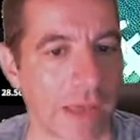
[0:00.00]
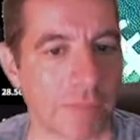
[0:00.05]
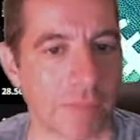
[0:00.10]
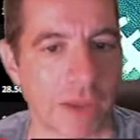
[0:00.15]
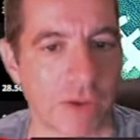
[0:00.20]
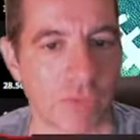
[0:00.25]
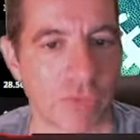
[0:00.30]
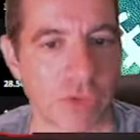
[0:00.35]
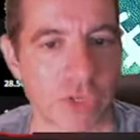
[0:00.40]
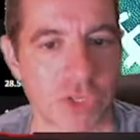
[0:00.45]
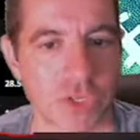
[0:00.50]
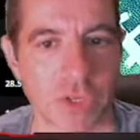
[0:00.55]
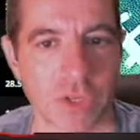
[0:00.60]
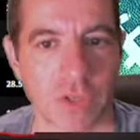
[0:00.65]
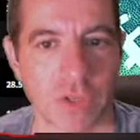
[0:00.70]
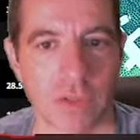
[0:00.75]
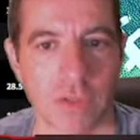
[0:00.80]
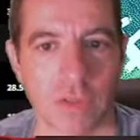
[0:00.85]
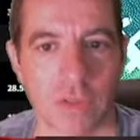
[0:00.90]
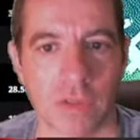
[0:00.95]
my
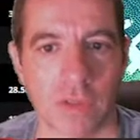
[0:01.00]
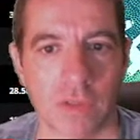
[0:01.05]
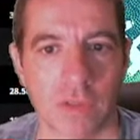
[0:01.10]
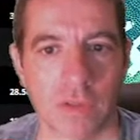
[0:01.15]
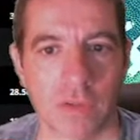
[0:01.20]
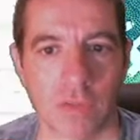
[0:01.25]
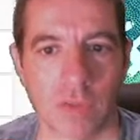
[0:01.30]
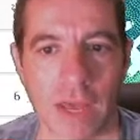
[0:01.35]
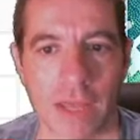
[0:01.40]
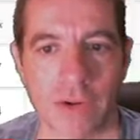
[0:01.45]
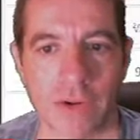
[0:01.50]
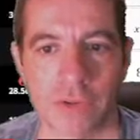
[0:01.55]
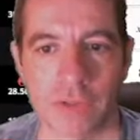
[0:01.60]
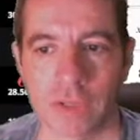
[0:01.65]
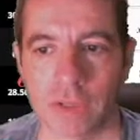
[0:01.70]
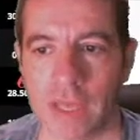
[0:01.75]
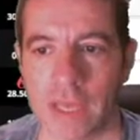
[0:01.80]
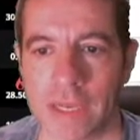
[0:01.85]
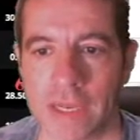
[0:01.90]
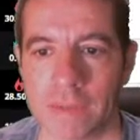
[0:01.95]
original rider in the
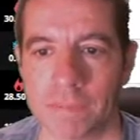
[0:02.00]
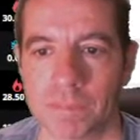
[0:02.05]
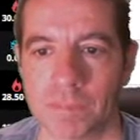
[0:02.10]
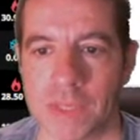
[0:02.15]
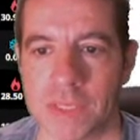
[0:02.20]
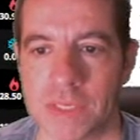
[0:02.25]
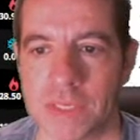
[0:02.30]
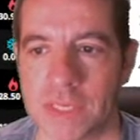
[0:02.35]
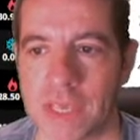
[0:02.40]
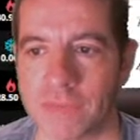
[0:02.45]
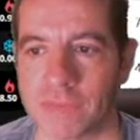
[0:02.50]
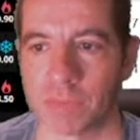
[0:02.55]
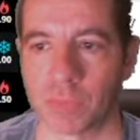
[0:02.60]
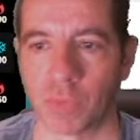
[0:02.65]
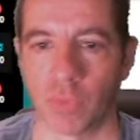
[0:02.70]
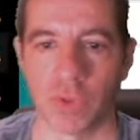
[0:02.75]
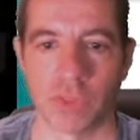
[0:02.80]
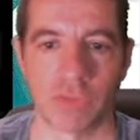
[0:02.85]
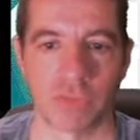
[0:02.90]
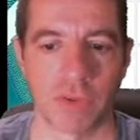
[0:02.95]
lineup at
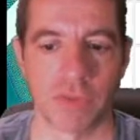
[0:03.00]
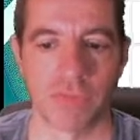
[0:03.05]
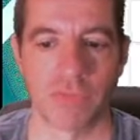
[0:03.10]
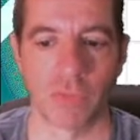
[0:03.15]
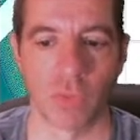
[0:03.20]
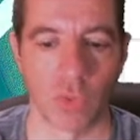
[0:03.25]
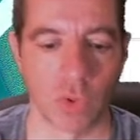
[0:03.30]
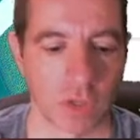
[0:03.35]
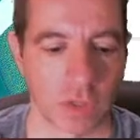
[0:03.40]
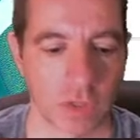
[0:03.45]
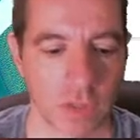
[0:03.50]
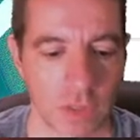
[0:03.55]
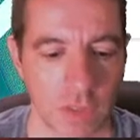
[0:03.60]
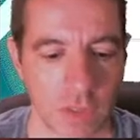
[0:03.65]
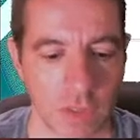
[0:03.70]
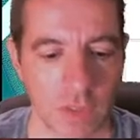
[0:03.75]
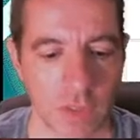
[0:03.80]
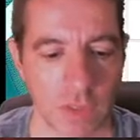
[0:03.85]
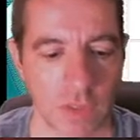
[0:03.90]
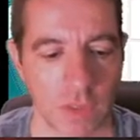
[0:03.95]
7.34,
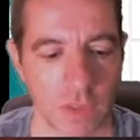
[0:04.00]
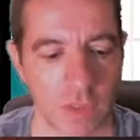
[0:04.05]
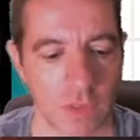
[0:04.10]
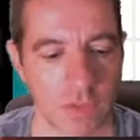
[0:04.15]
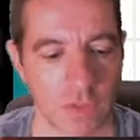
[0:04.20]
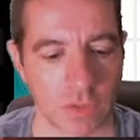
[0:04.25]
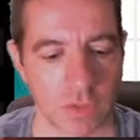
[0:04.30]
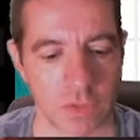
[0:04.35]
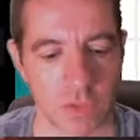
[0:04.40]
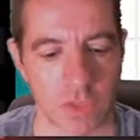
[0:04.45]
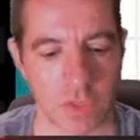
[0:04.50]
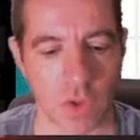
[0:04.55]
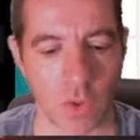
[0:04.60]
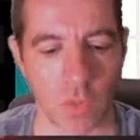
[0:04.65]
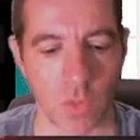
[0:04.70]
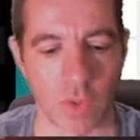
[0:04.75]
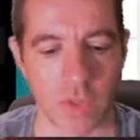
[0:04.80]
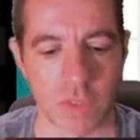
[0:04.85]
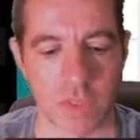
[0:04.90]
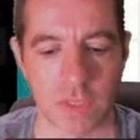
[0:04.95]
so let's just go
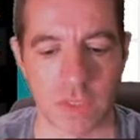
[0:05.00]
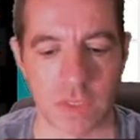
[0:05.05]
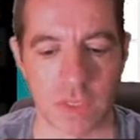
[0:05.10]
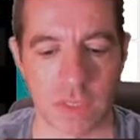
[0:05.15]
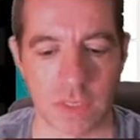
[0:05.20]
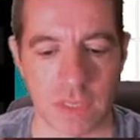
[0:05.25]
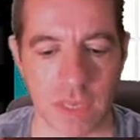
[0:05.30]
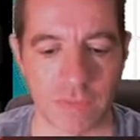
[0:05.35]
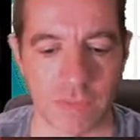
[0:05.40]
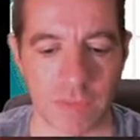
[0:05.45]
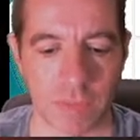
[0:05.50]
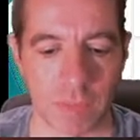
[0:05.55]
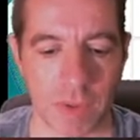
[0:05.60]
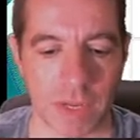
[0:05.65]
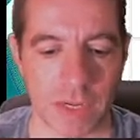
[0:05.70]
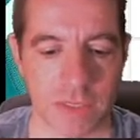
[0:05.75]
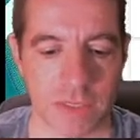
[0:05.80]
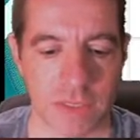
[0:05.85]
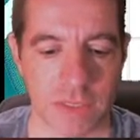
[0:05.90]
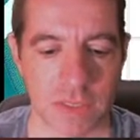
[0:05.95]
167
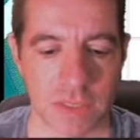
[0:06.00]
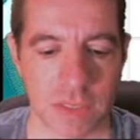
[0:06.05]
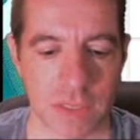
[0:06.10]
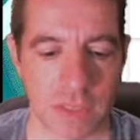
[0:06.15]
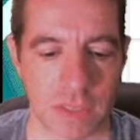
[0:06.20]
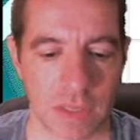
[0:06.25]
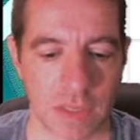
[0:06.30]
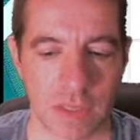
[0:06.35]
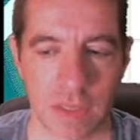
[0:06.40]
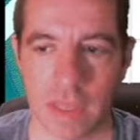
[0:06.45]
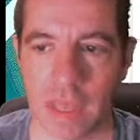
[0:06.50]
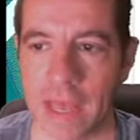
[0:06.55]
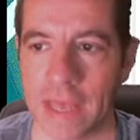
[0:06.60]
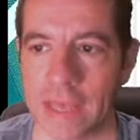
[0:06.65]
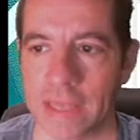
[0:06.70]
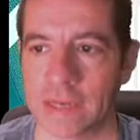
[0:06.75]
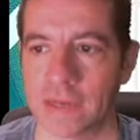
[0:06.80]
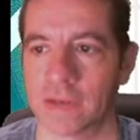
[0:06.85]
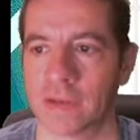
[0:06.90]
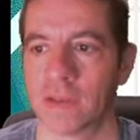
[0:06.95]
minus
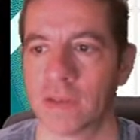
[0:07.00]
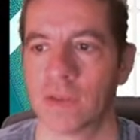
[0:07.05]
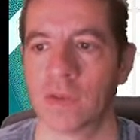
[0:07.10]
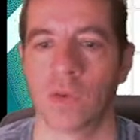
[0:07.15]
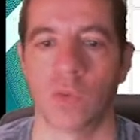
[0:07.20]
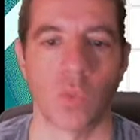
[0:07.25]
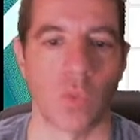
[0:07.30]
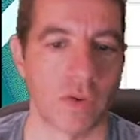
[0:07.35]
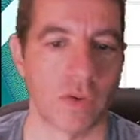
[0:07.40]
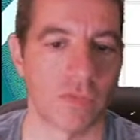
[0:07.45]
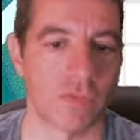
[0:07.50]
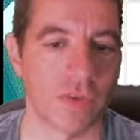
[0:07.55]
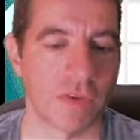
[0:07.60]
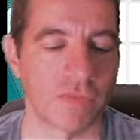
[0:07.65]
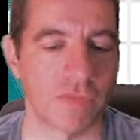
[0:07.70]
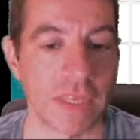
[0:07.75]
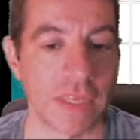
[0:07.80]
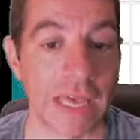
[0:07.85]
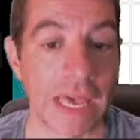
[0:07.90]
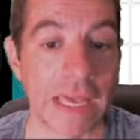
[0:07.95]
9,
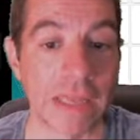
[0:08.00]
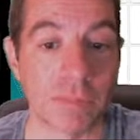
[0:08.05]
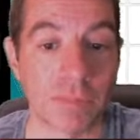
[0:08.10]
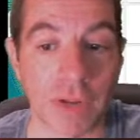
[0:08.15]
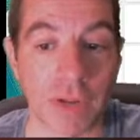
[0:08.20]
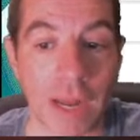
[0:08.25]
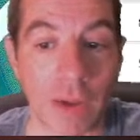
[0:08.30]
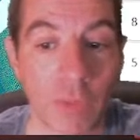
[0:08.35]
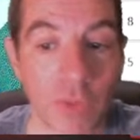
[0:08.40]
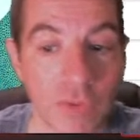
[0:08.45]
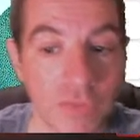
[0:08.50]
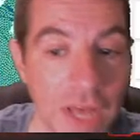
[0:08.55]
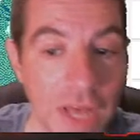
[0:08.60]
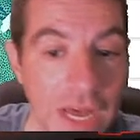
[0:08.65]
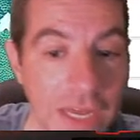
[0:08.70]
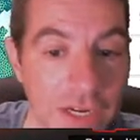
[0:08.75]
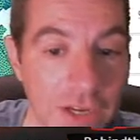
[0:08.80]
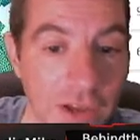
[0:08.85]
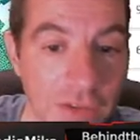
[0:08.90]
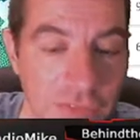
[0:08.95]
158. But I would have
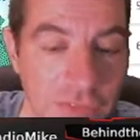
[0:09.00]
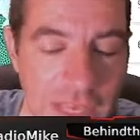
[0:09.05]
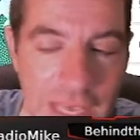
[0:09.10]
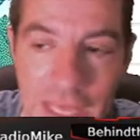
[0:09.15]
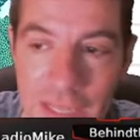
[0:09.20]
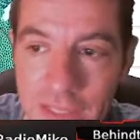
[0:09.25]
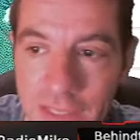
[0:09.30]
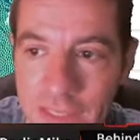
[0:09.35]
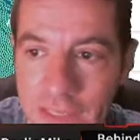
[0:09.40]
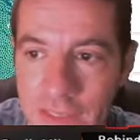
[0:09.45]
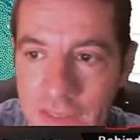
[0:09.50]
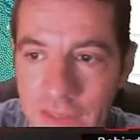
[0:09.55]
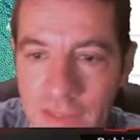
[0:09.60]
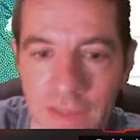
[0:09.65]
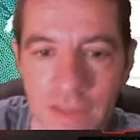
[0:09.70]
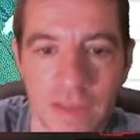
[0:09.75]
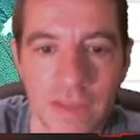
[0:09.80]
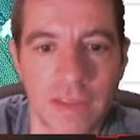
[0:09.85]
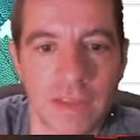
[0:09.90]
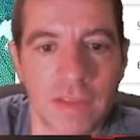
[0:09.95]
gotten off Kelly.
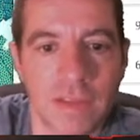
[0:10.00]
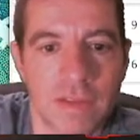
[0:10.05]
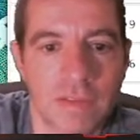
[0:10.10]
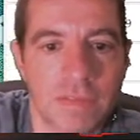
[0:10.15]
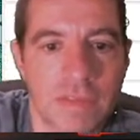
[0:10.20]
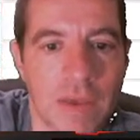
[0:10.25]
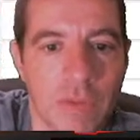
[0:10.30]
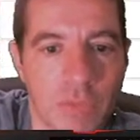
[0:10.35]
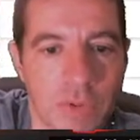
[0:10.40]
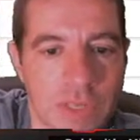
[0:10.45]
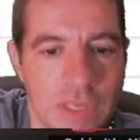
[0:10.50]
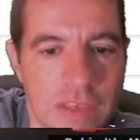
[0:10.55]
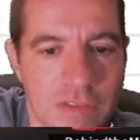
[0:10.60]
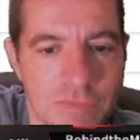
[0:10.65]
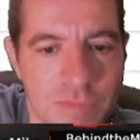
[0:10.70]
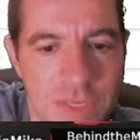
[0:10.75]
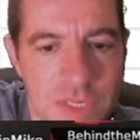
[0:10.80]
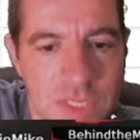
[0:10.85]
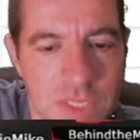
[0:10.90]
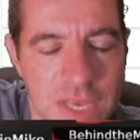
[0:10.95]
That would have given
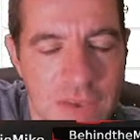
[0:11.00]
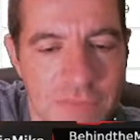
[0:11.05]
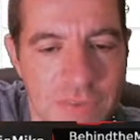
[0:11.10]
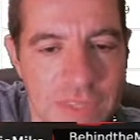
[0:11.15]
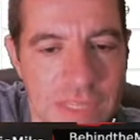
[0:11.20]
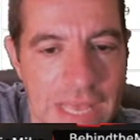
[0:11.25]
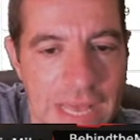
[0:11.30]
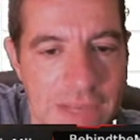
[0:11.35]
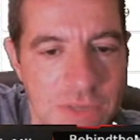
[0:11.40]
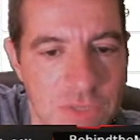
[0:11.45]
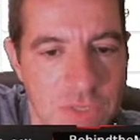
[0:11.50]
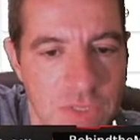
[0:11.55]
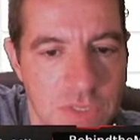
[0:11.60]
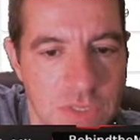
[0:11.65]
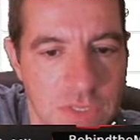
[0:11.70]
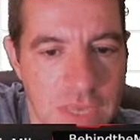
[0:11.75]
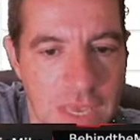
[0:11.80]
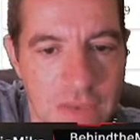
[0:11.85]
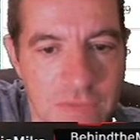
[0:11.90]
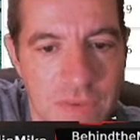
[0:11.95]
me 7,000
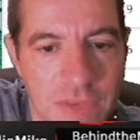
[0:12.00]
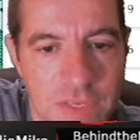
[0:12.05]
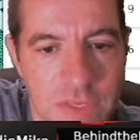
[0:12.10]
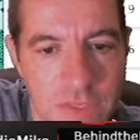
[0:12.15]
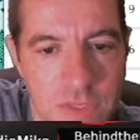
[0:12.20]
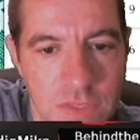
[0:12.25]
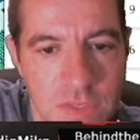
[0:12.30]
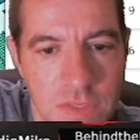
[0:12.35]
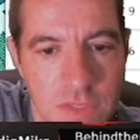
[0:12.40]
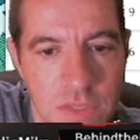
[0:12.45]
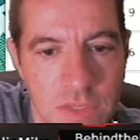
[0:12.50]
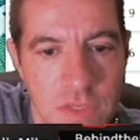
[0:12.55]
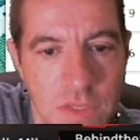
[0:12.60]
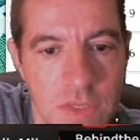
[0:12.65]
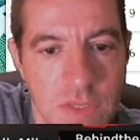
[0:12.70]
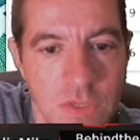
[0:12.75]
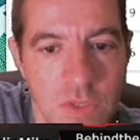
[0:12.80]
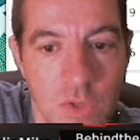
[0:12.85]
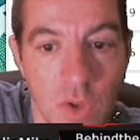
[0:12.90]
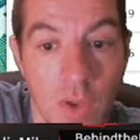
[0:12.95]
savings.
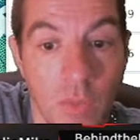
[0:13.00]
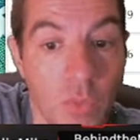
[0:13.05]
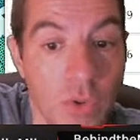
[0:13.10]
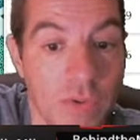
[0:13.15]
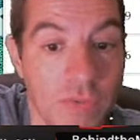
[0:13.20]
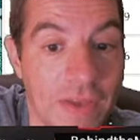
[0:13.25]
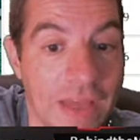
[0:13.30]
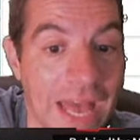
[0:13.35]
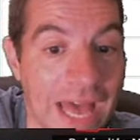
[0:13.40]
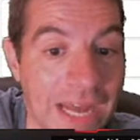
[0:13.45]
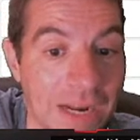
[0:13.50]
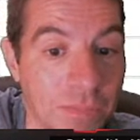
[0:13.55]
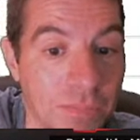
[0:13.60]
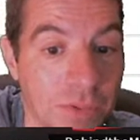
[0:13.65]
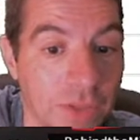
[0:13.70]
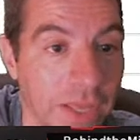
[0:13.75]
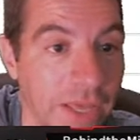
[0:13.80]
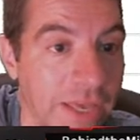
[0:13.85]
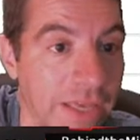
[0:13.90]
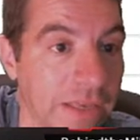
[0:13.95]
So I would have had to
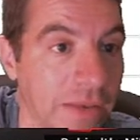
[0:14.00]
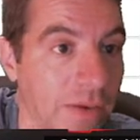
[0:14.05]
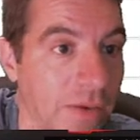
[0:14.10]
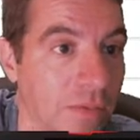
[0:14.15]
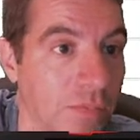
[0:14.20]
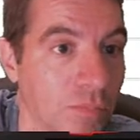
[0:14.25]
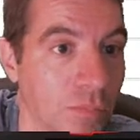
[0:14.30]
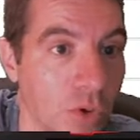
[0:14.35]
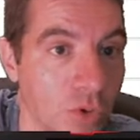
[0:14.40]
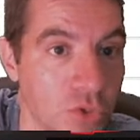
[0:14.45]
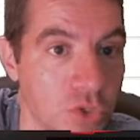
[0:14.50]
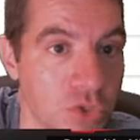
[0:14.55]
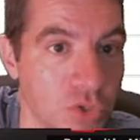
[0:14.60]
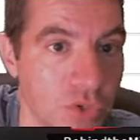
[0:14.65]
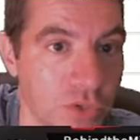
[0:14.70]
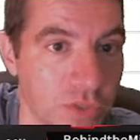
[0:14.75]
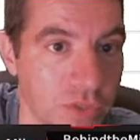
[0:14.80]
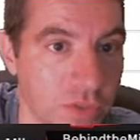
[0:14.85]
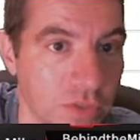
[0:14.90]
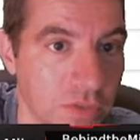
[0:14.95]
play Mostert.